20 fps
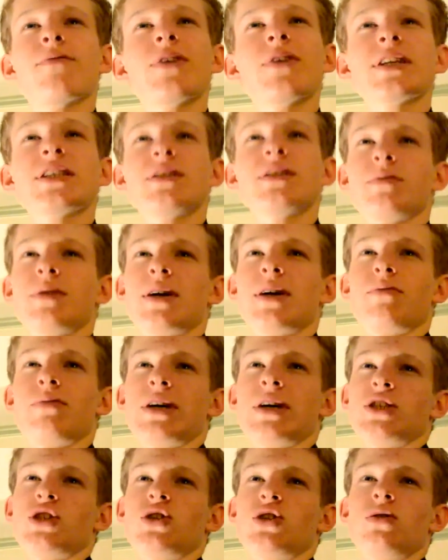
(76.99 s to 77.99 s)
Our victim
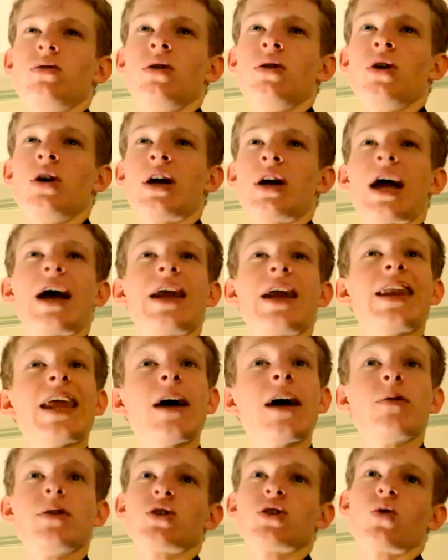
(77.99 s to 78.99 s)
here met you,
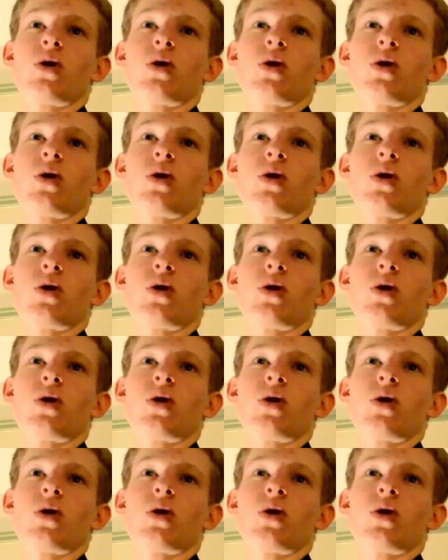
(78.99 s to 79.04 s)
and now